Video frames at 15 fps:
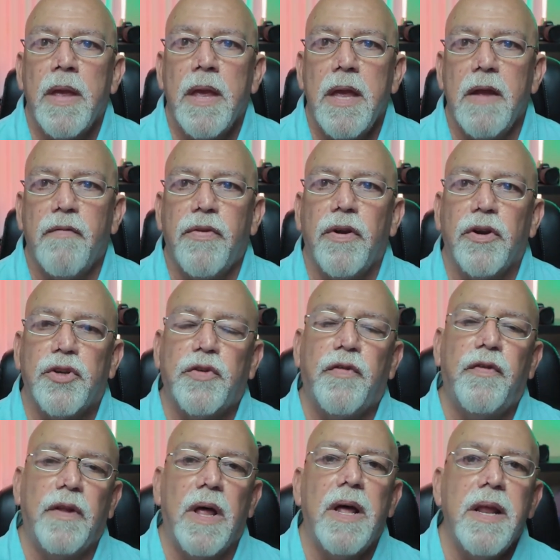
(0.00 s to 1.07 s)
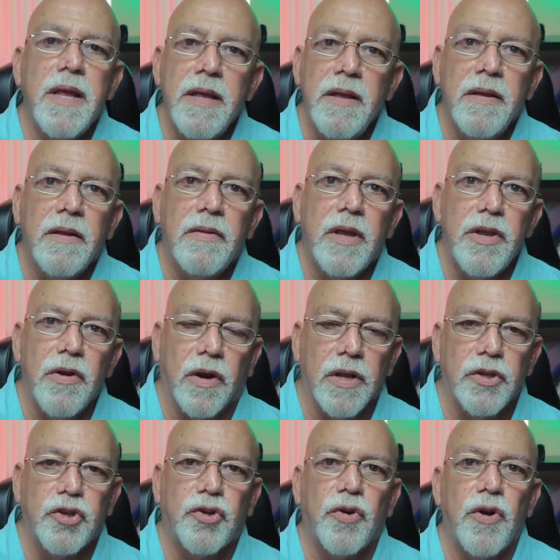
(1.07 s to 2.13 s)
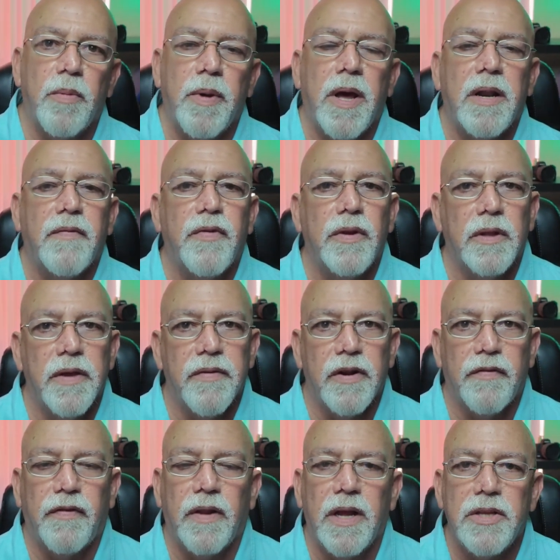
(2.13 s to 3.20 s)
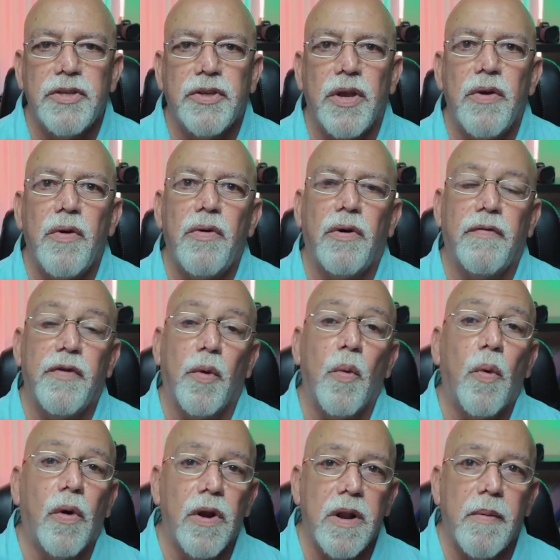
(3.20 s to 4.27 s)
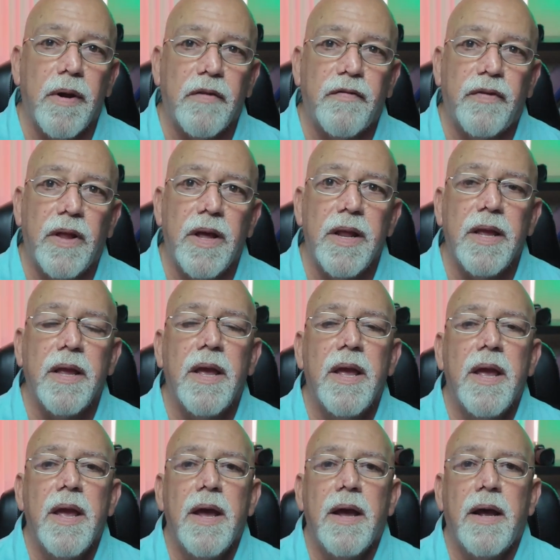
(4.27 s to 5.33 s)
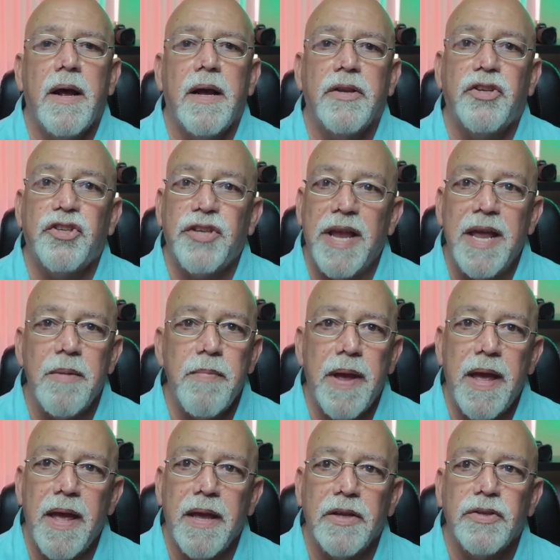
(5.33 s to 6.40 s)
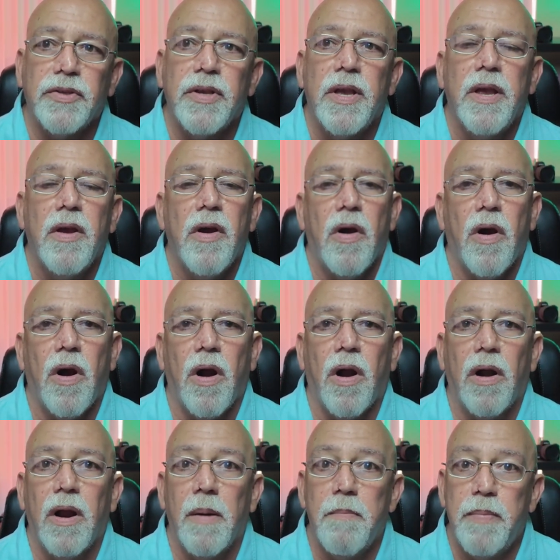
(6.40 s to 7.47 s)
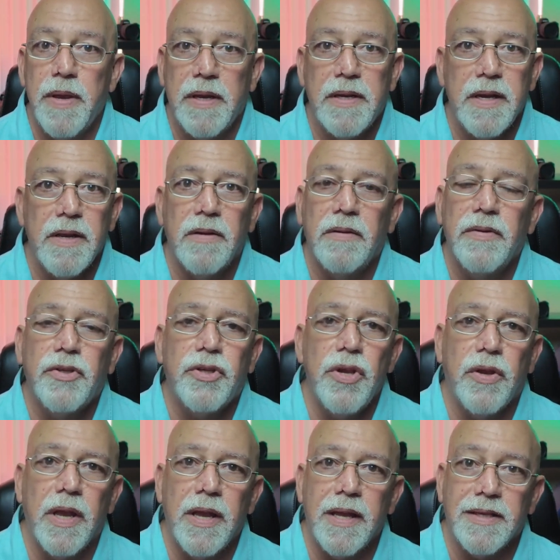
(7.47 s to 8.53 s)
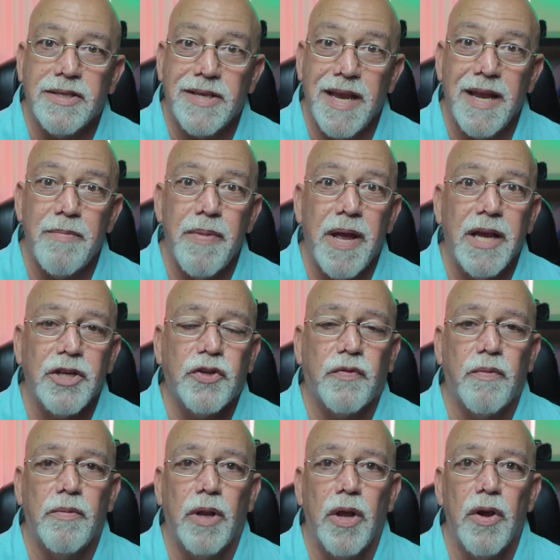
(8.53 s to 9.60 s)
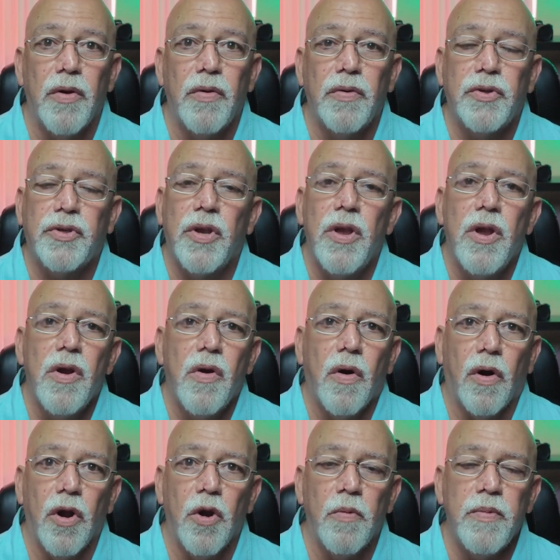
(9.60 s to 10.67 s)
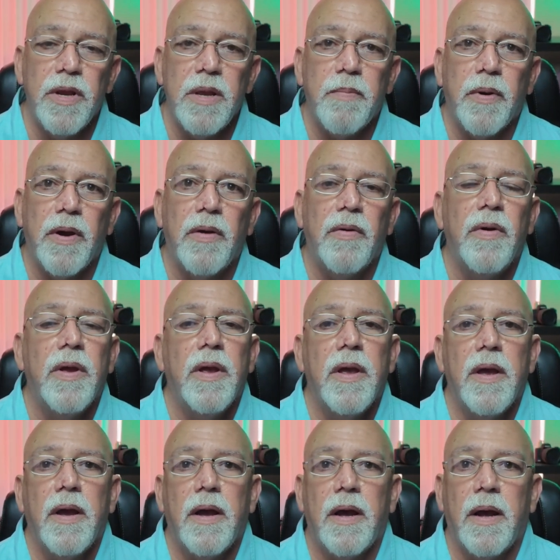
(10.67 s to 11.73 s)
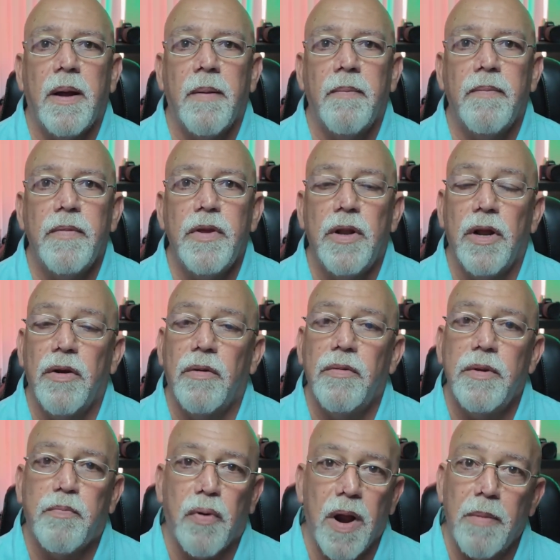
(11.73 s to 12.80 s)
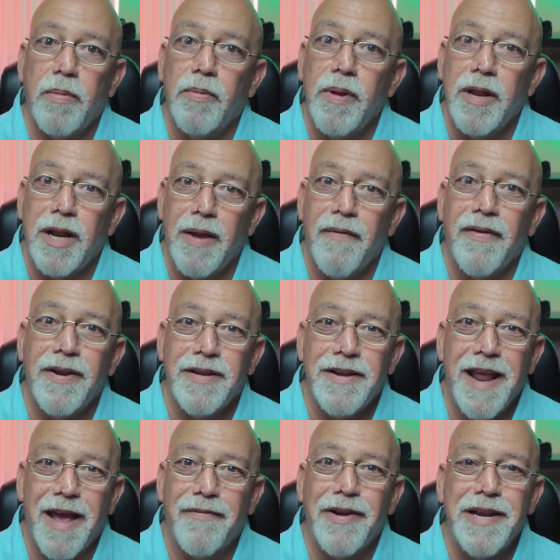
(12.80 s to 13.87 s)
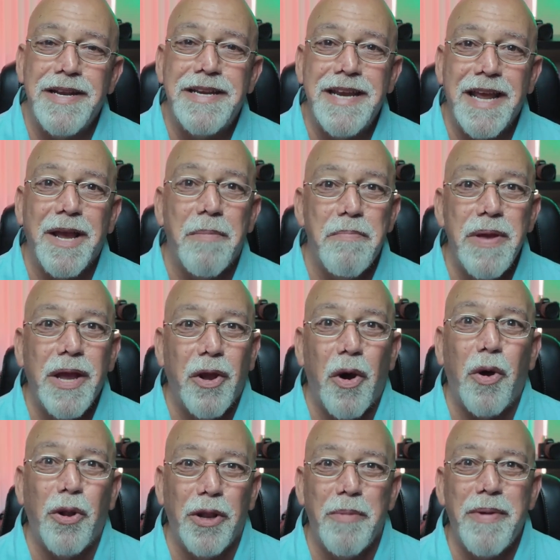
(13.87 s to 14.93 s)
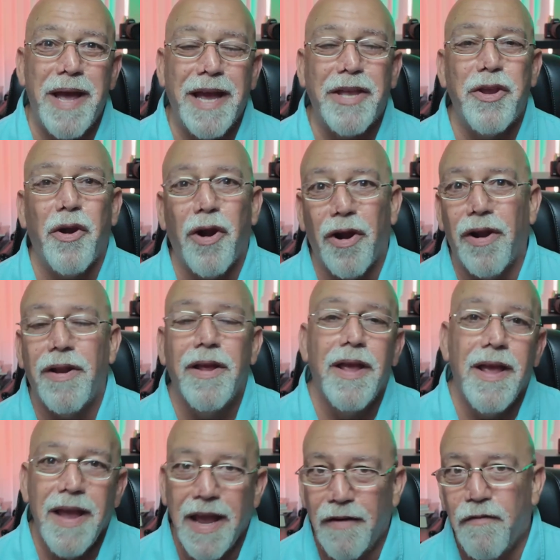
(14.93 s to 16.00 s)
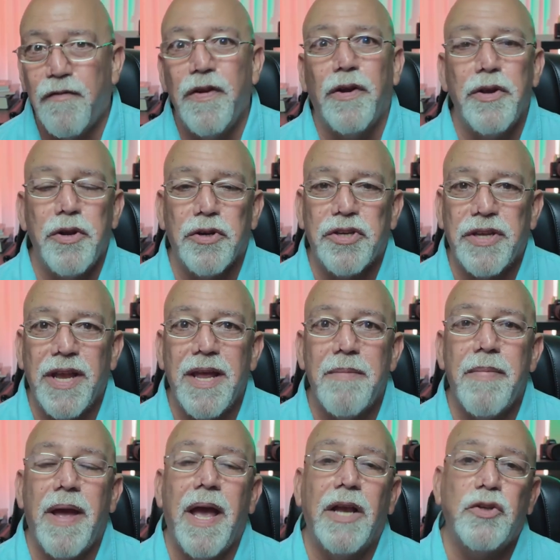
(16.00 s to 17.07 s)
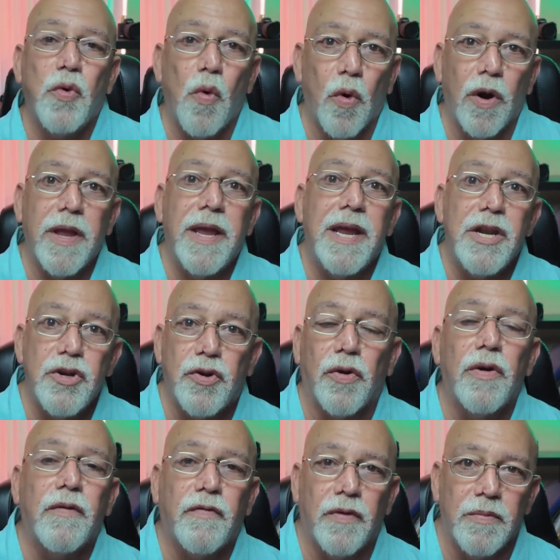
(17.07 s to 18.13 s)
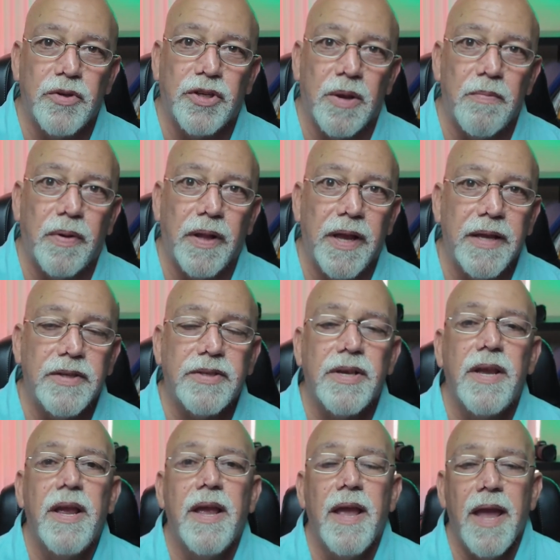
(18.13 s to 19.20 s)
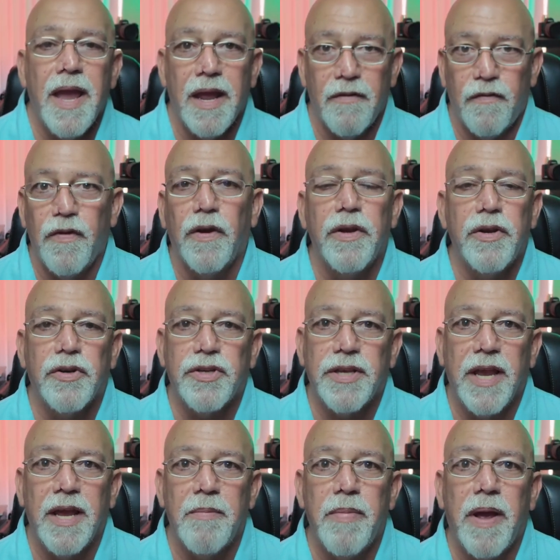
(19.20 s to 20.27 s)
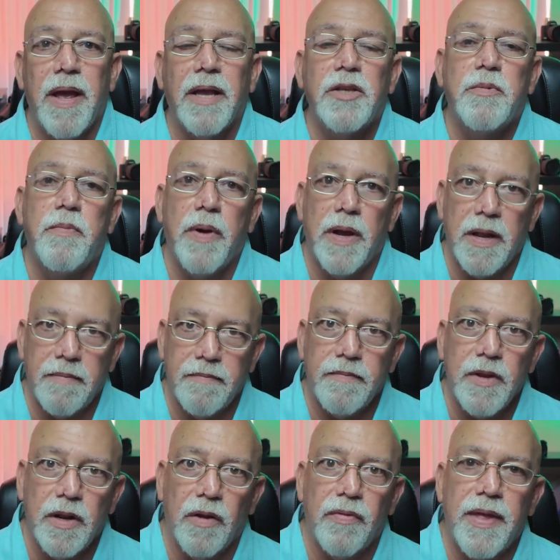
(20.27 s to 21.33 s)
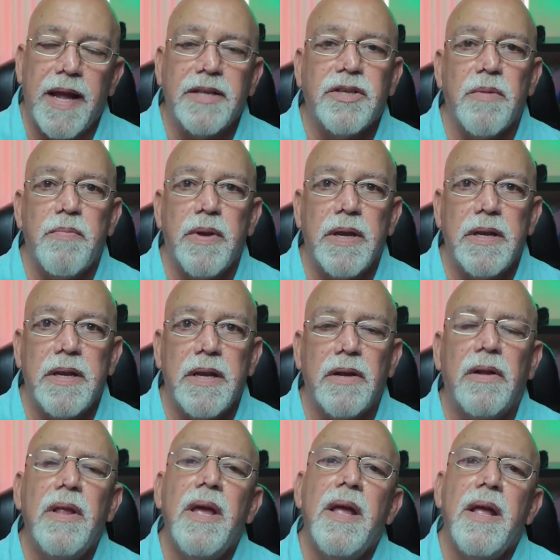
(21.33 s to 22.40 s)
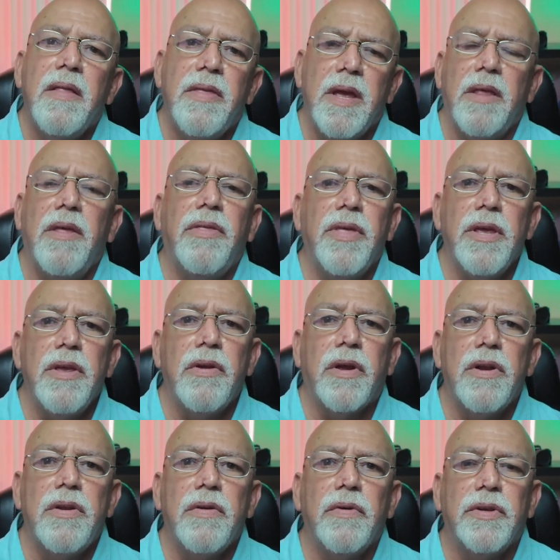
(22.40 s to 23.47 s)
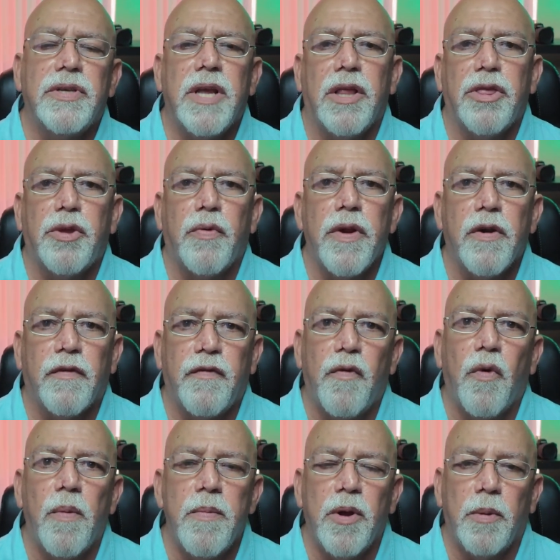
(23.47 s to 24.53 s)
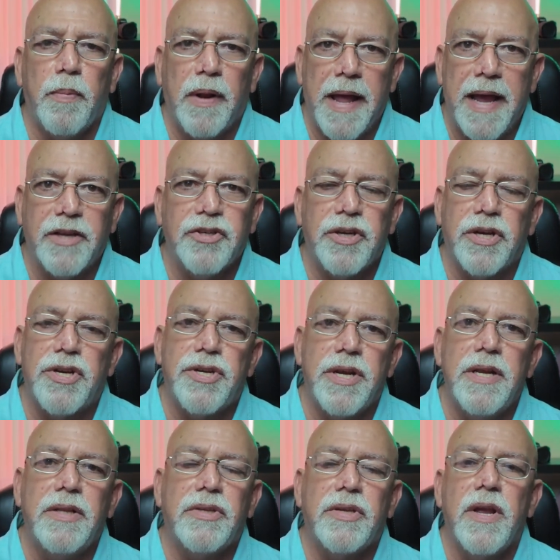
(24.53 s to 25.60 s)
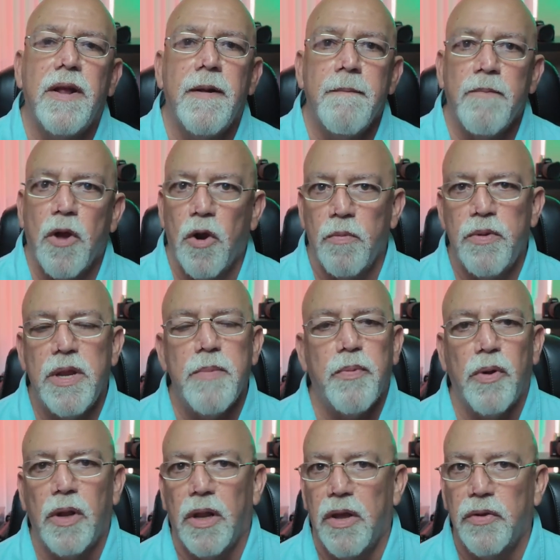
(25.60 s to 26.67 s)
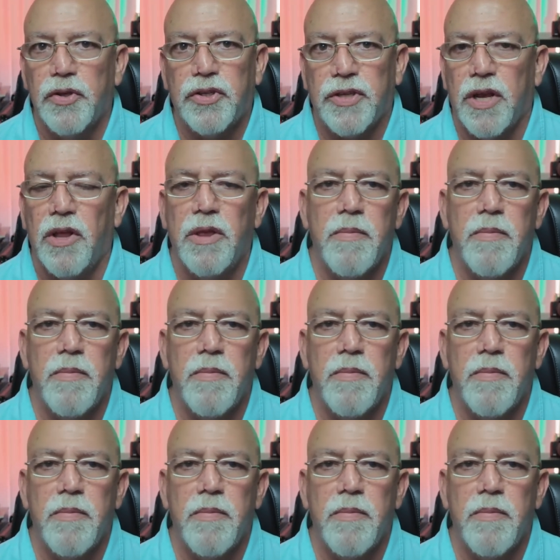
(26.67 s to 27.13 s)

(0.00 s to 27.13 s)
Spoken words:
if there's flooding that you're concerned about, if you live in a flood zone or if you're worried about flooding, sandbags are a big deal. So you can get sandbags from Lowe's or Home Depot. You probably having to dig a big hole in the backyard and fill your sandbags, or get dirt from someplace and fill your sandbags. But, that's a big deal. The other thing you can do is get 3 or 4 mil plastic sheets. Home Depot and Lowe's sell